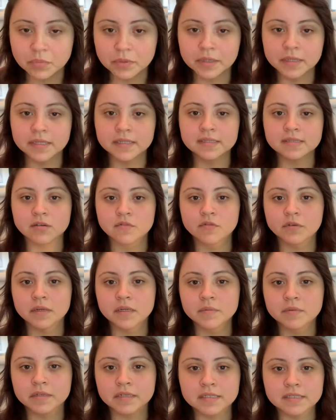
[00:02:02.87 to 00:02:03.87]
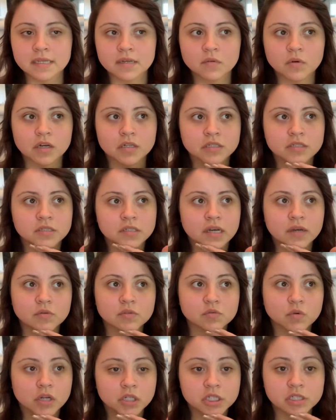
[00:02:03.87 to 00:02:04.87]
but it's so funny because I watched I
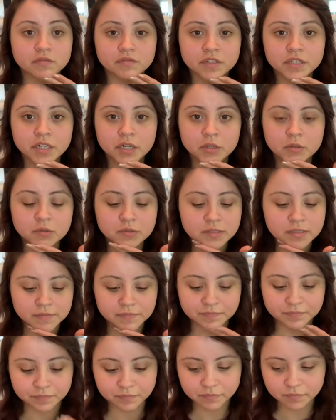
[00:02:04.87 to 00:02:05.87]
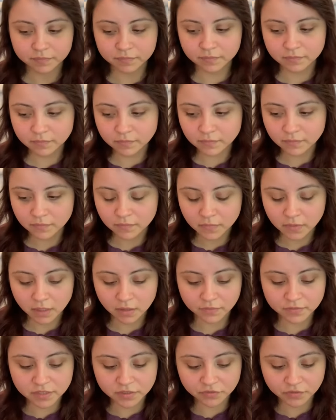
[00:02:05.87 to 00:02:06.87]
was watching videos
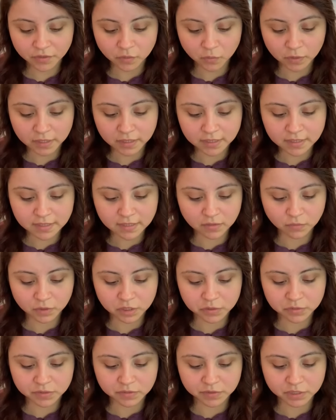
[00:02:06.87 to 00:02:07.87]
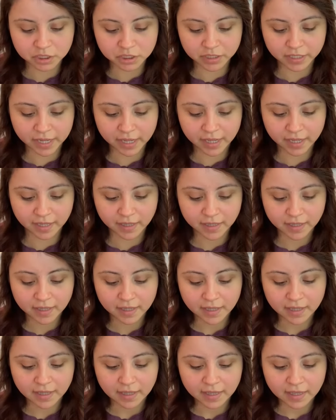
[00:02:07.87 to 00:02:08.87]
of different ones and which ones we should get
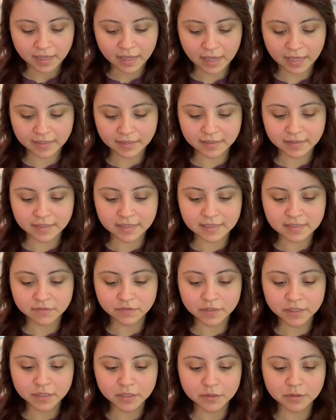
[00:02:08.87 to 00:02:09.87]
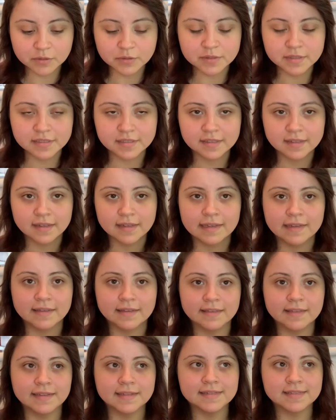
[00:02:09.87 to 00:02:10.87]
and in these videos
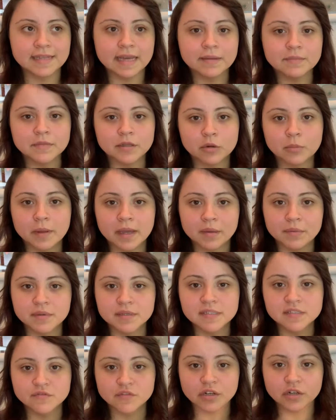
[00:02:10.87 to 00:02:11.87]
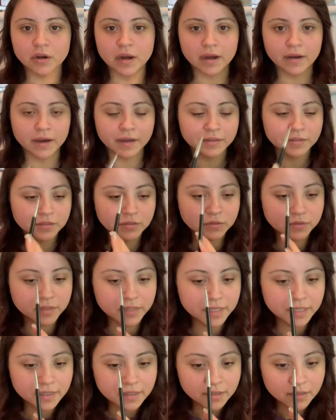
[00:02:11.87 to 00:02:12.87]
these same little babies figure out how to do
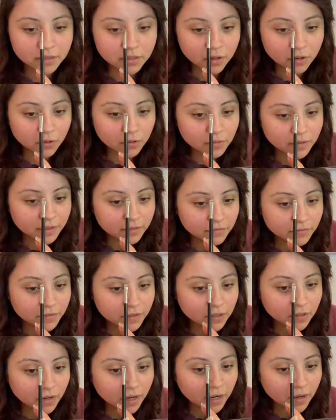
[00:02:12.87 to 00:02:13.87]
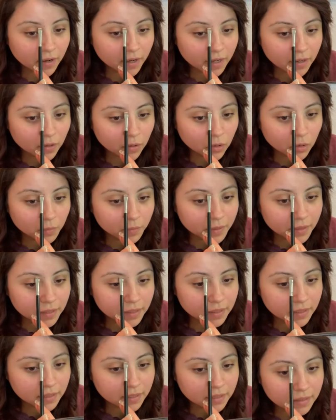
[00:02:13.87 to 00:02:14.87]
it you know they figure out how to
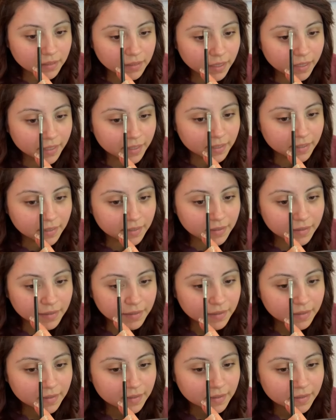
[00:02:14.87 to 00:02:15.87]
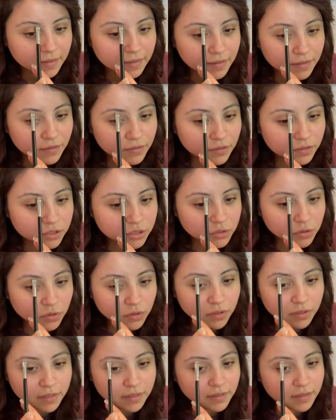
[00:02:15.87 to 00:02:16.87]
open like the
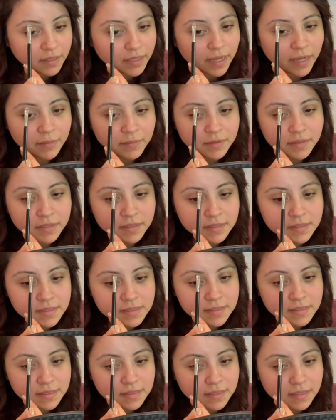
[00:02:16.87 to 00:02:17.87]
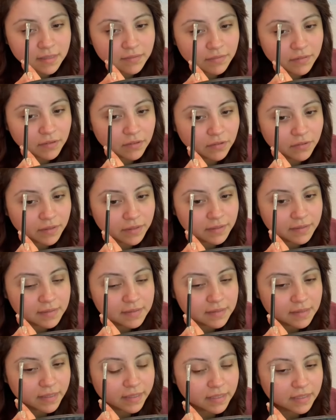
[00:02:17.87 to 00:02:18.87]
drawer and the cabinets even though
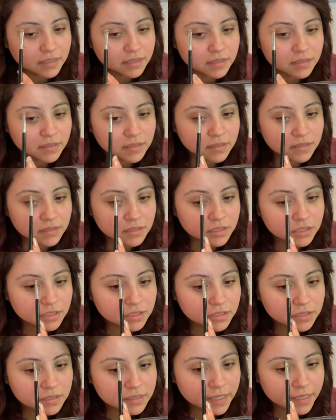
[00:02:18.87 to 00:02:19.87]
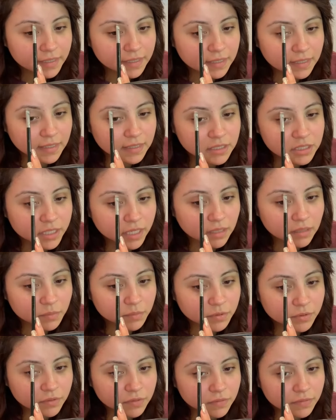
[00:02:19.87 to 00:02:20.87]
it's like technically child
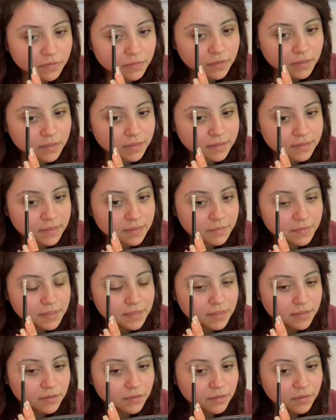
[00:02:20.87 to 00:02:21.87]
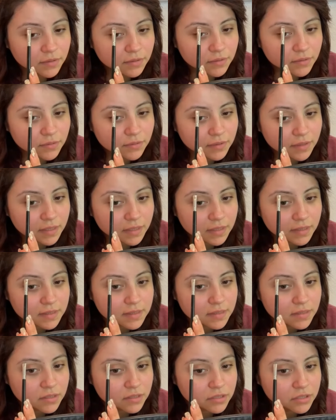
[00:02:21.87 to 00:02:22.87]
proof because let me tell you
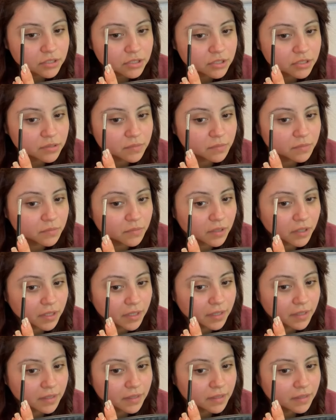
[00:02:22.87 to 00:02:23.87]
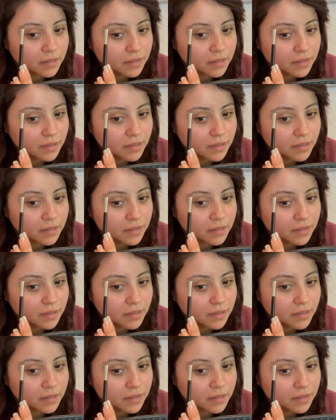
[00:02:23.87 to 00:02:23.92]
kids are smart